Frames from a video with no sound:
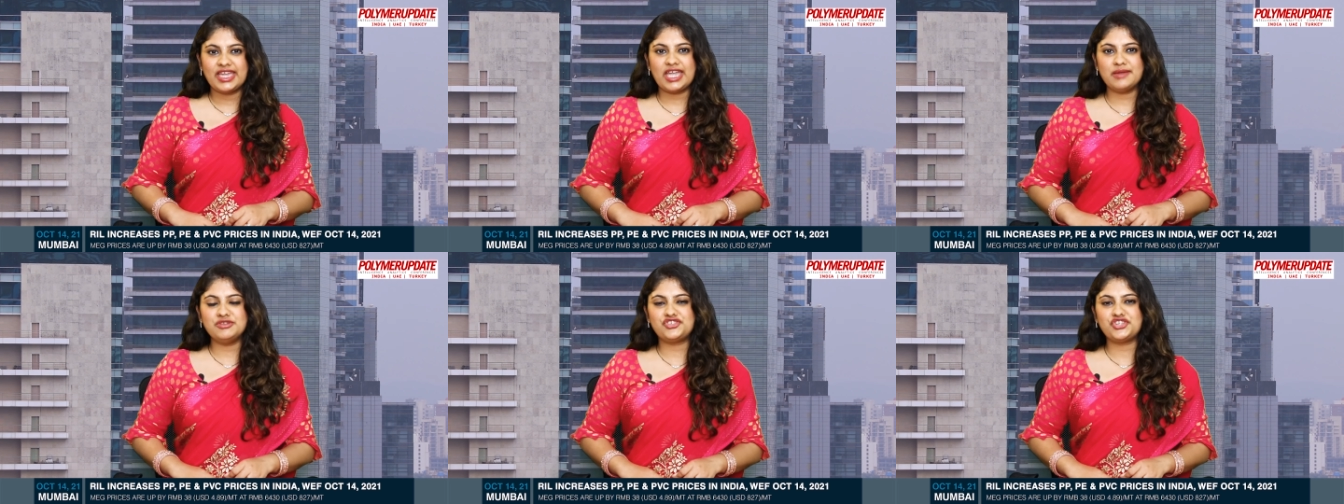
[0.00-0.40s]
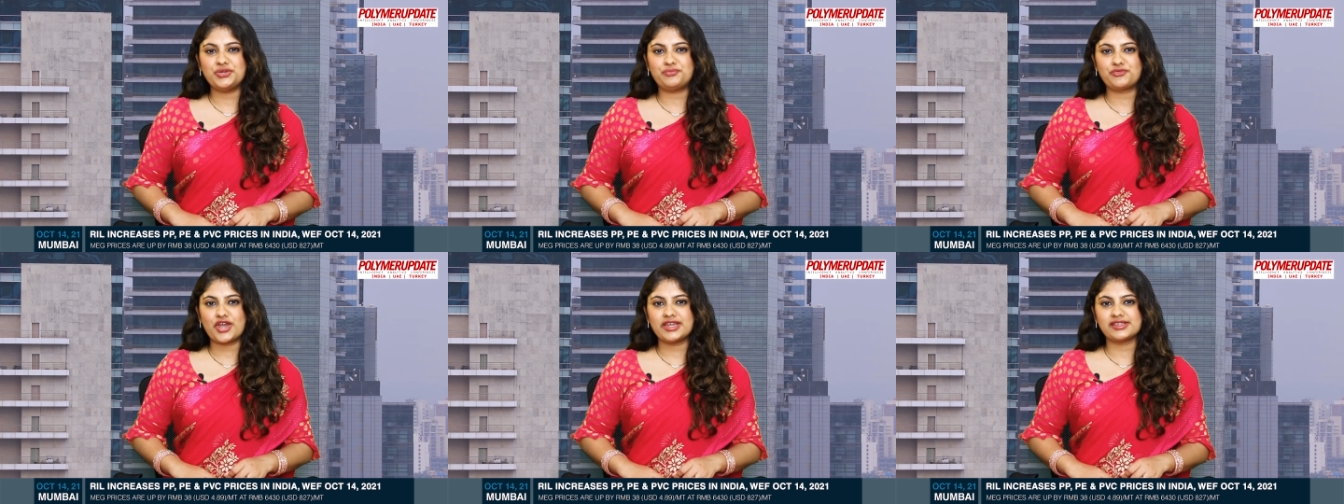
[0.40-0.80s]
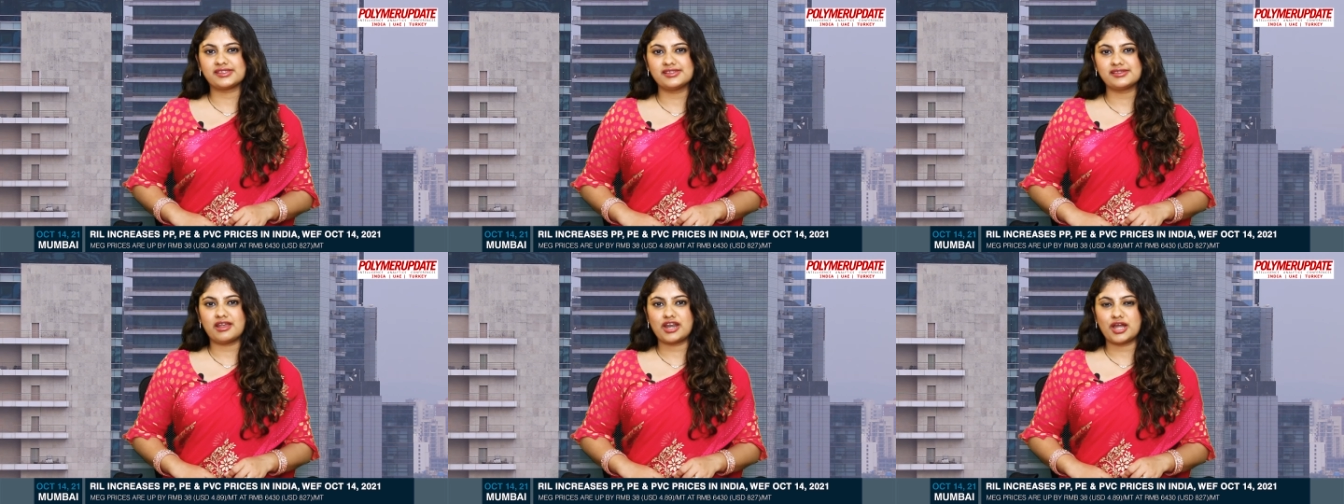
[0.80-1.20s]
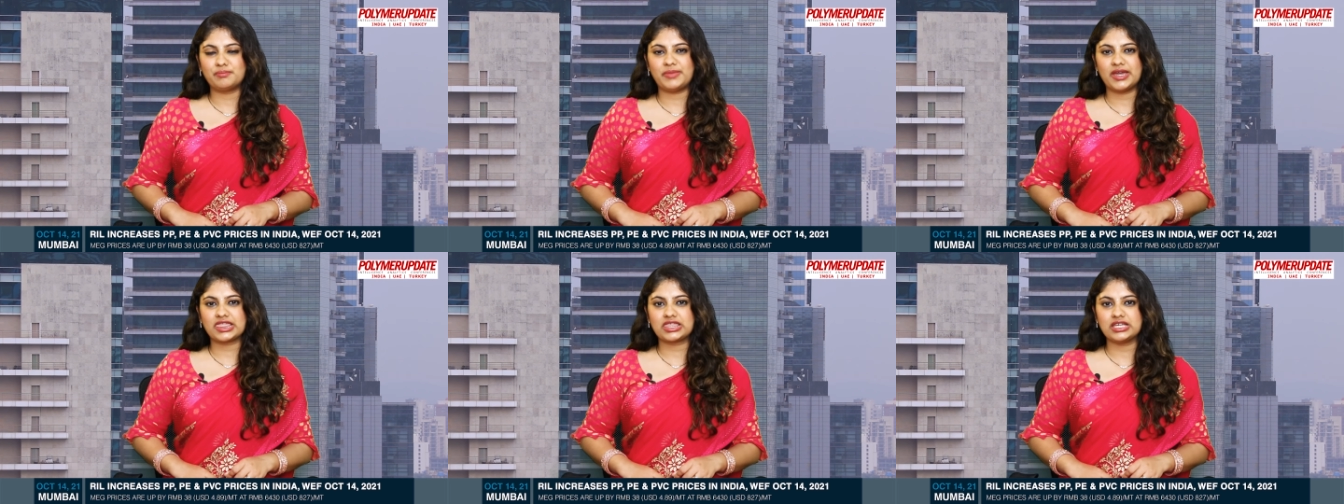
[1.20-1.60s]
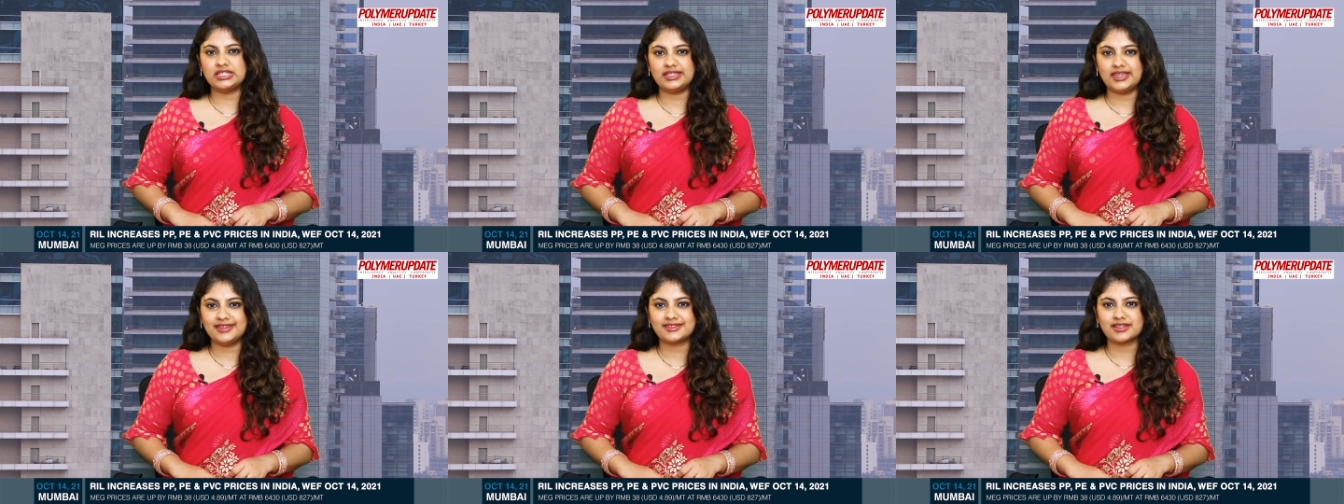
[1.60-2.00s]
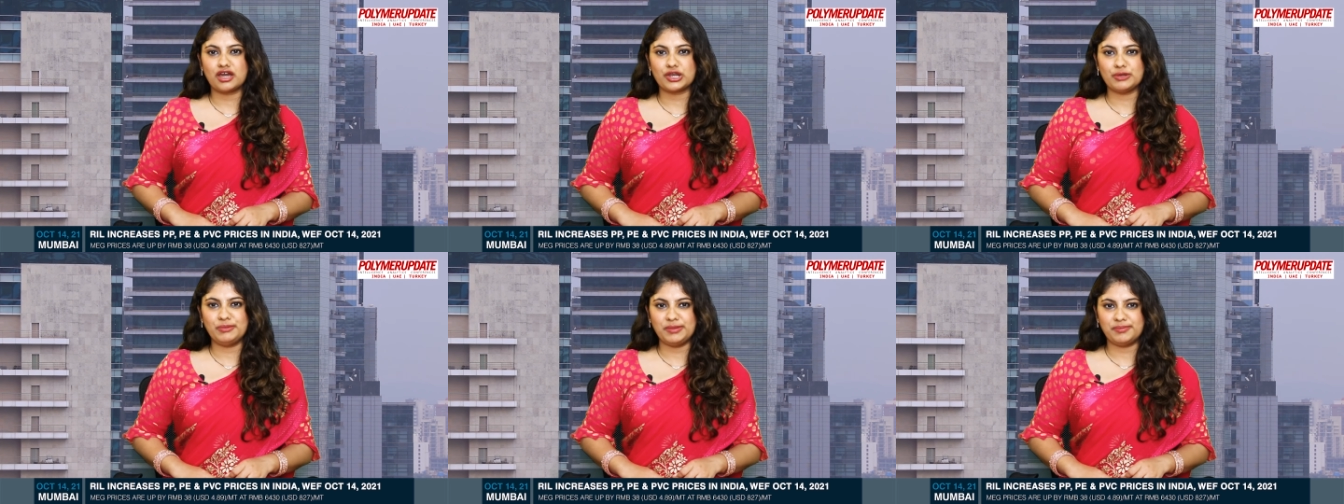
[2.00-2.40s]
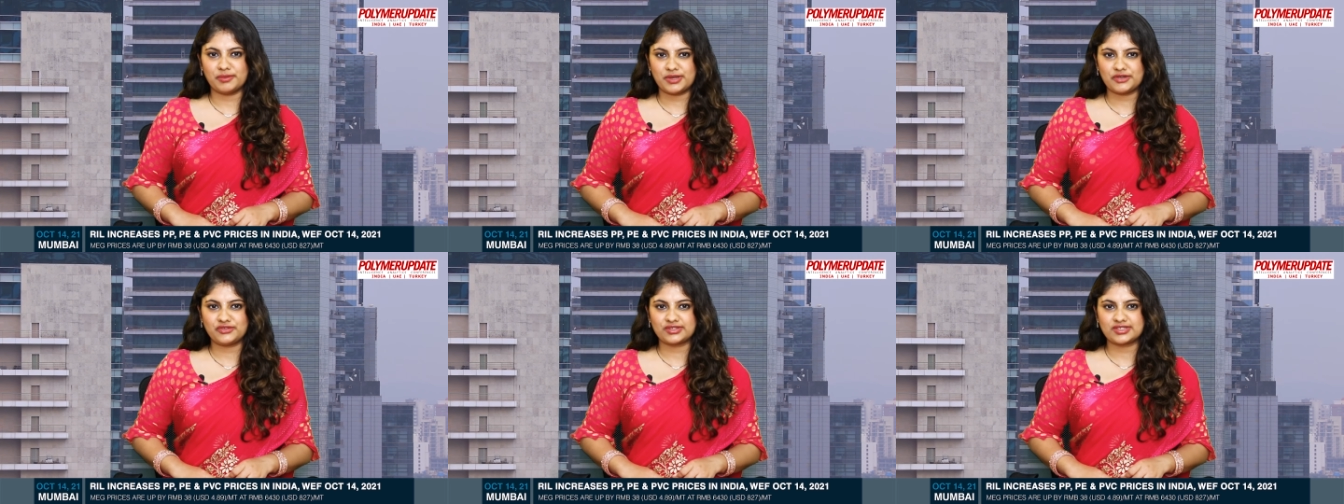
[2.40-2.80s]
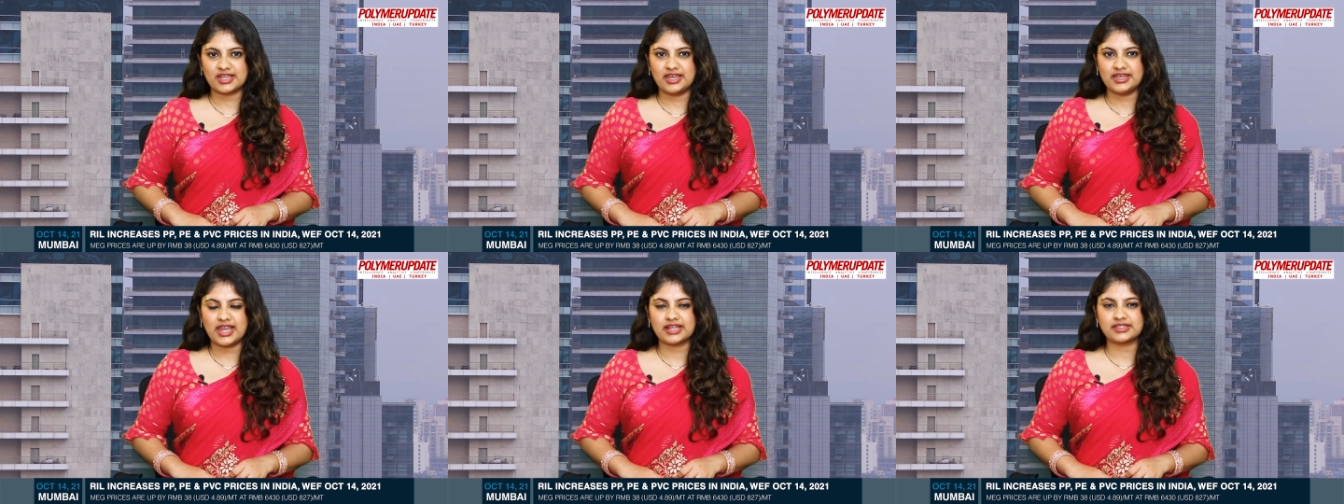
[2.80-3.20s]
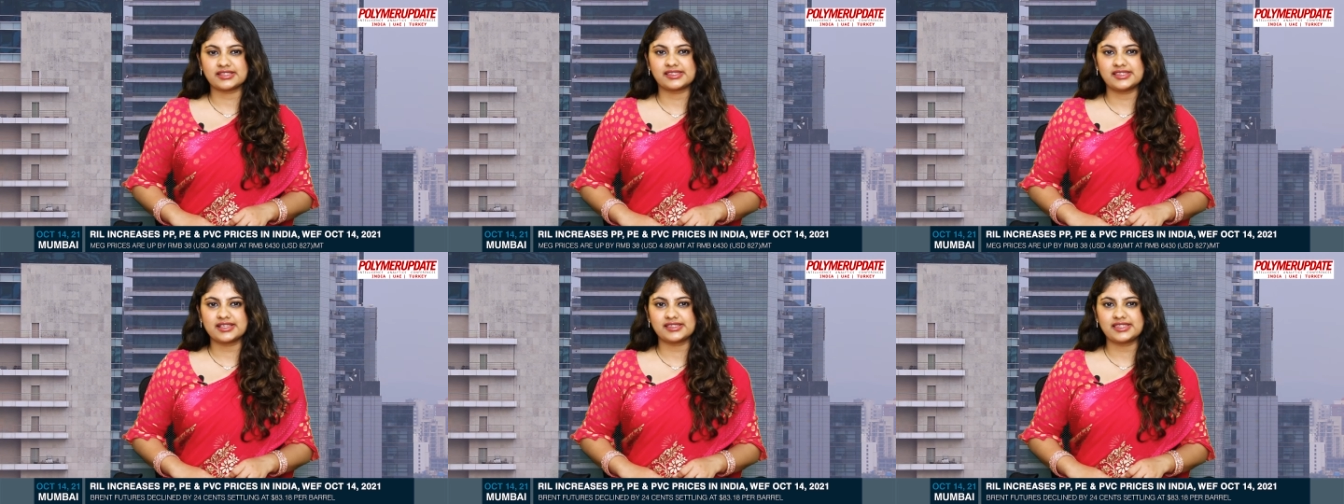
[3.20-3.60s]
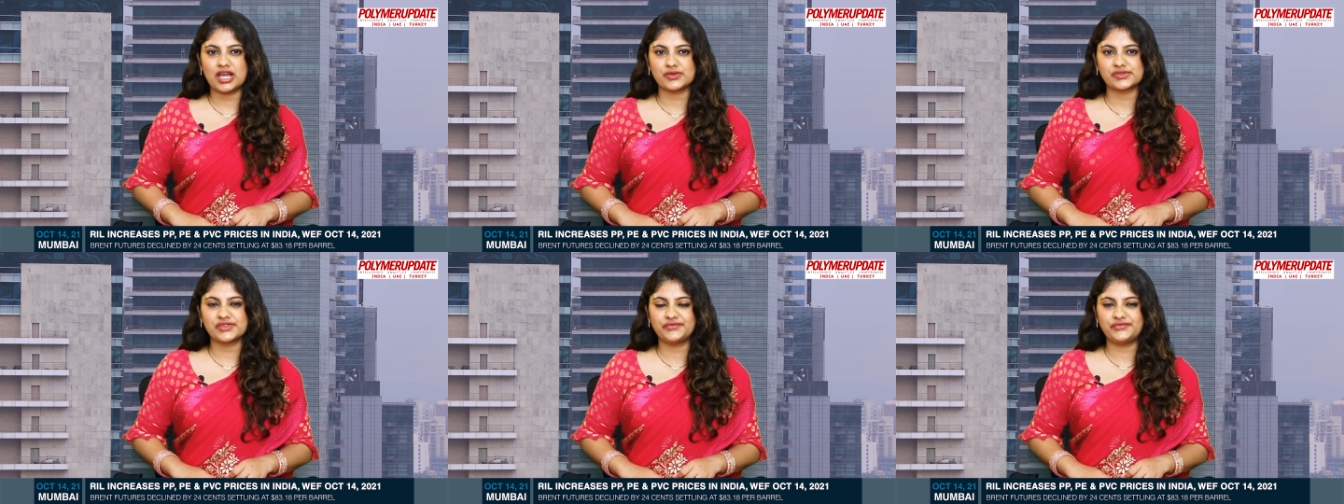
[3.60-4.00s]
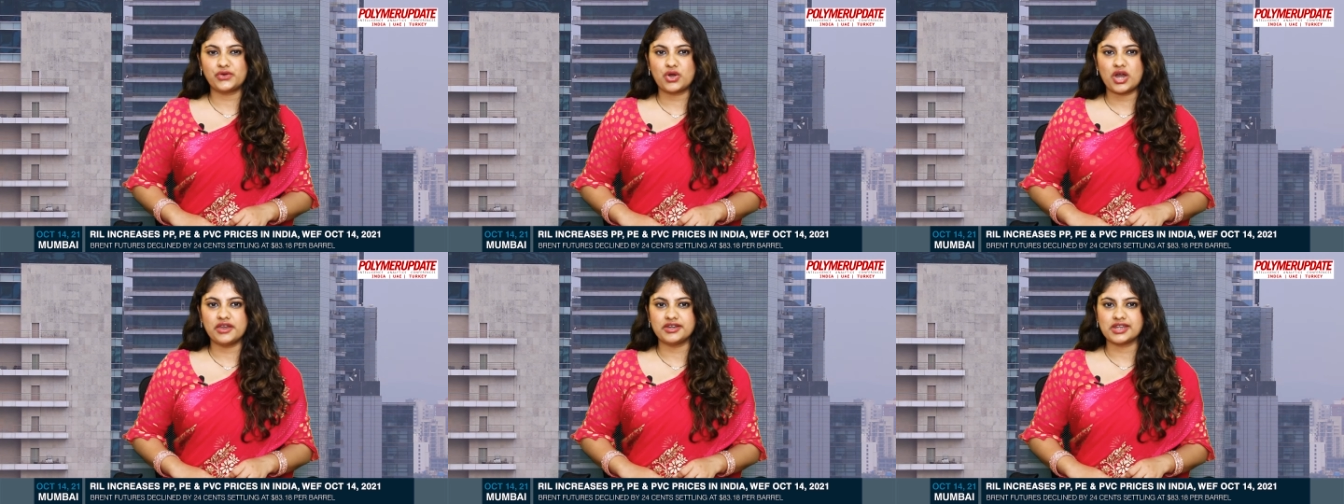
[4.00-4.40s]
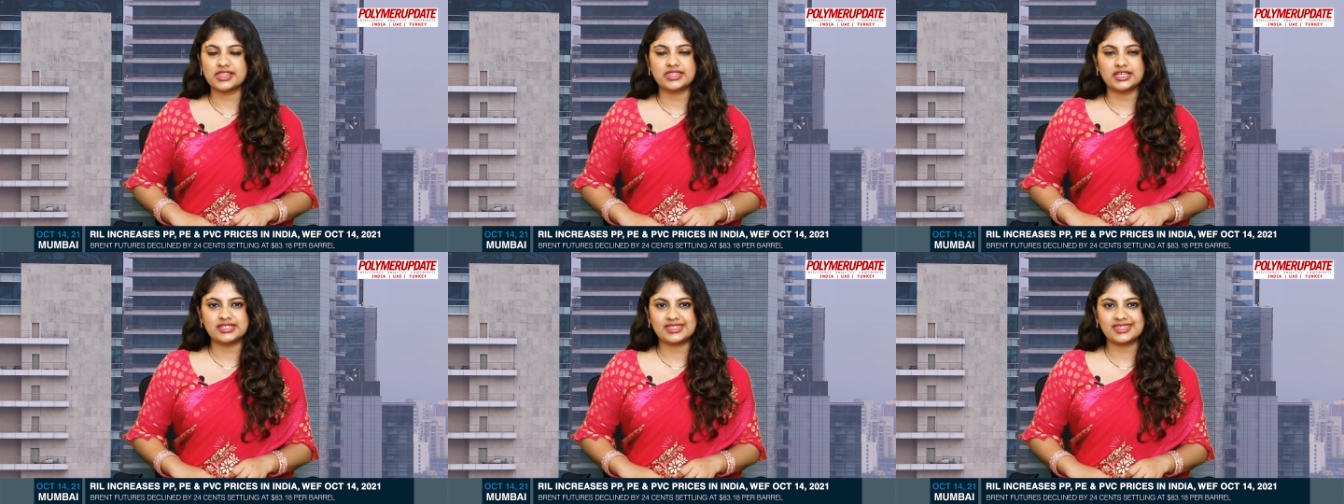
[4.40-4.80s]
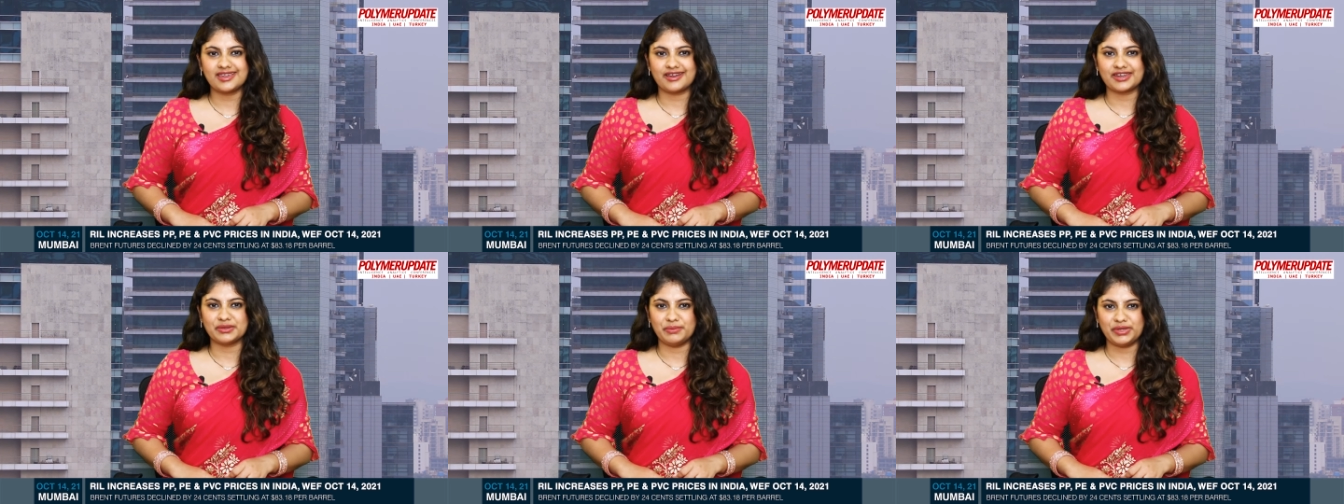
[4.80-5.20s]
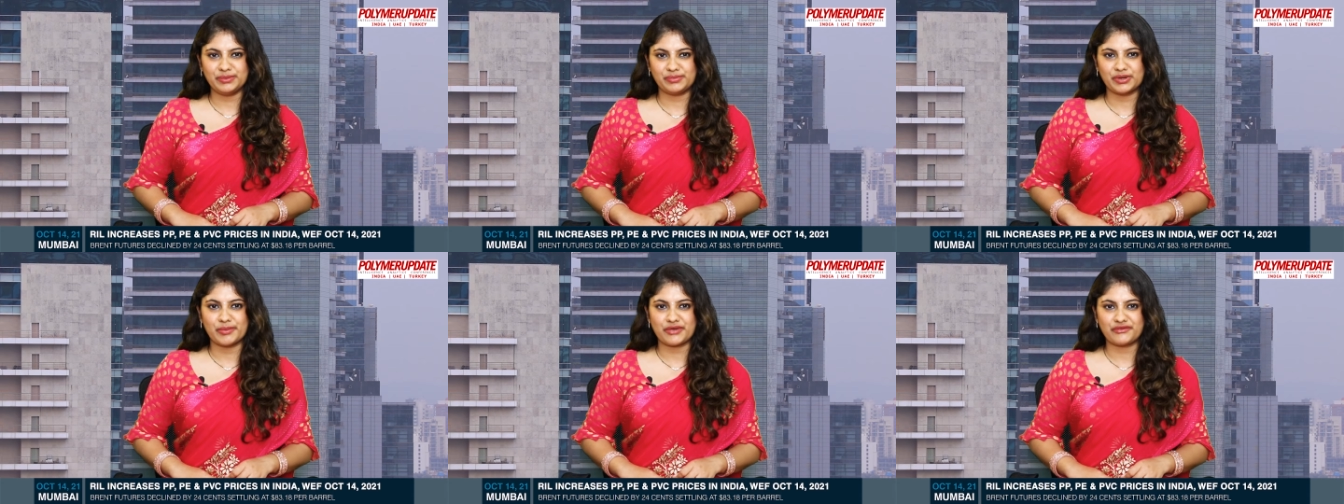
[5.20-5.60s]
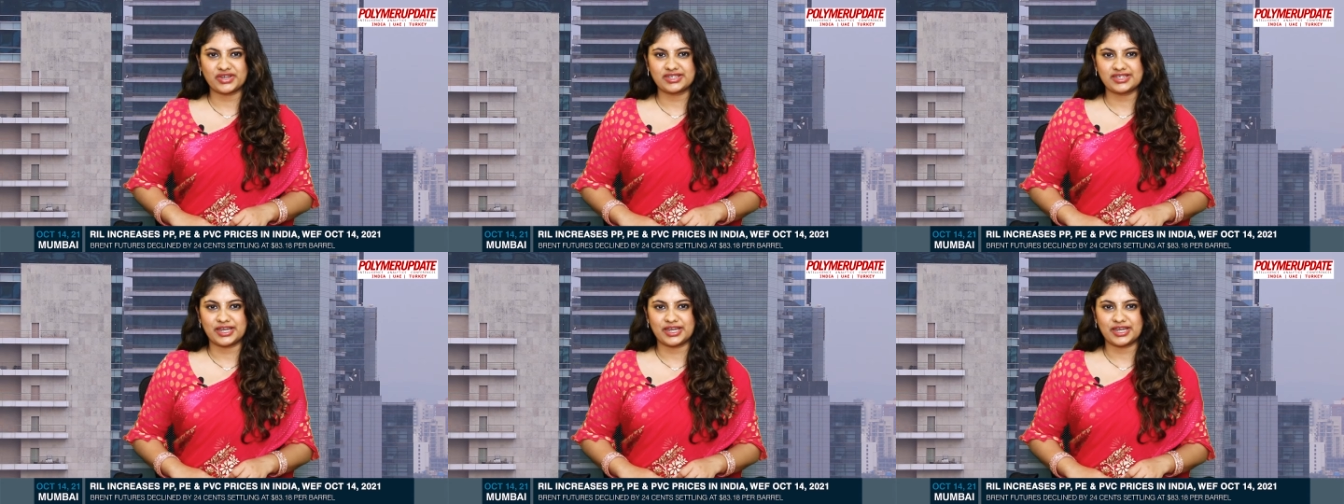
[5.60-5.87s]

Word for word: MEG prices are up by 38 RMB per metric ton at the 6,430 RMB per metric